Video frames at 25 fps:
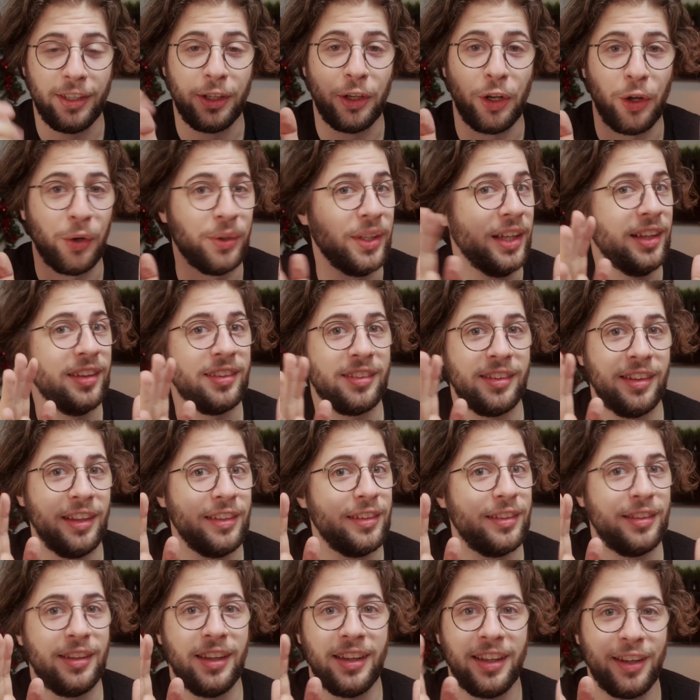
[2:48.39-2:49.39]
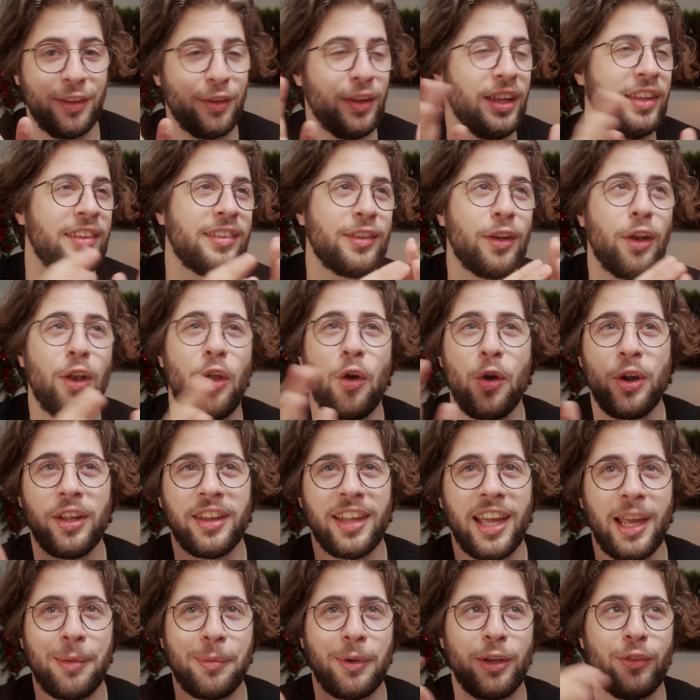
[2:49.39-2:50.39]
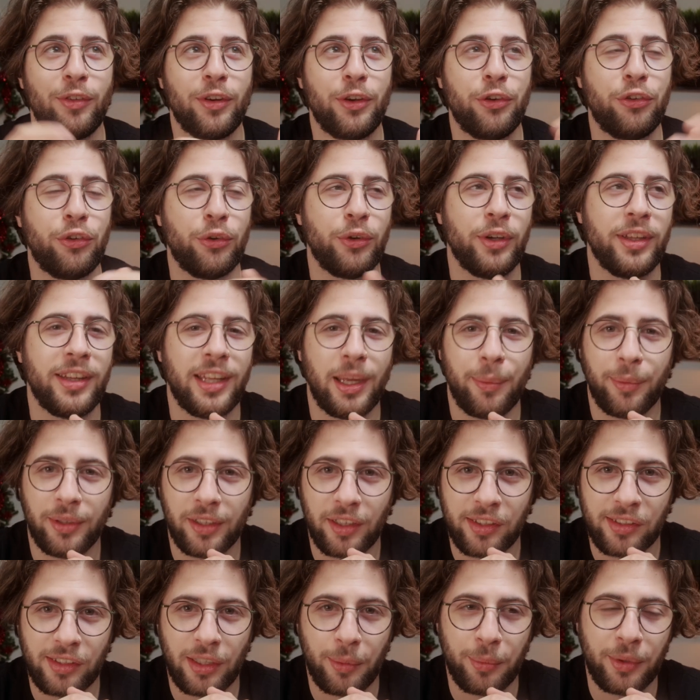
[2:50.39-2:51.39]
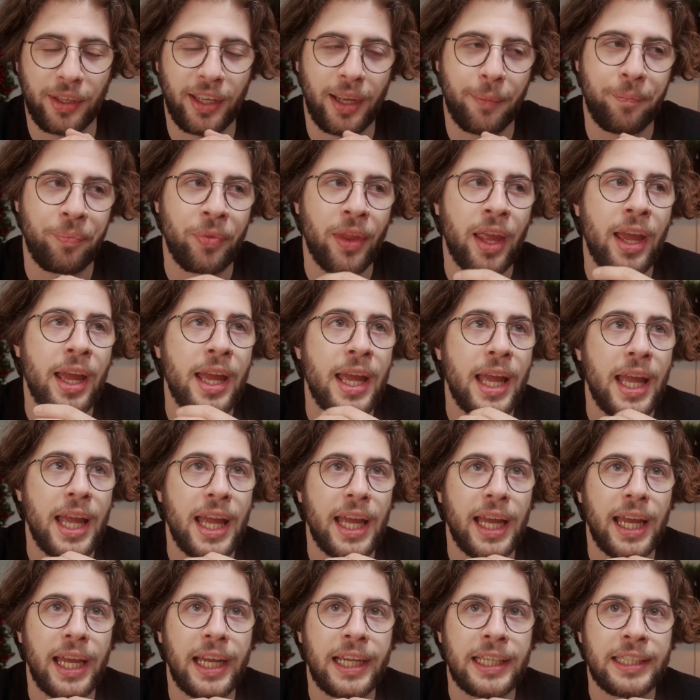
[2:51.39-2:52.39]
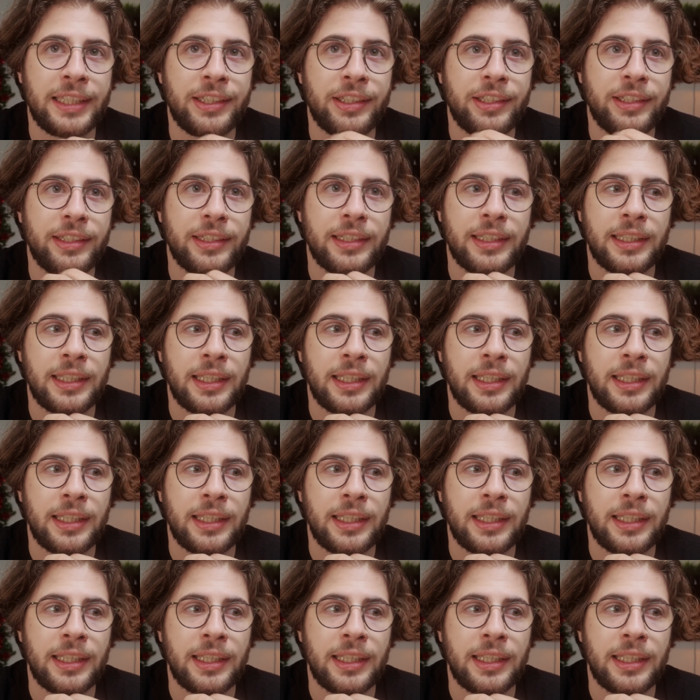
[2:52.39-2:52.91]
it's a long time and a very short time at the same time. And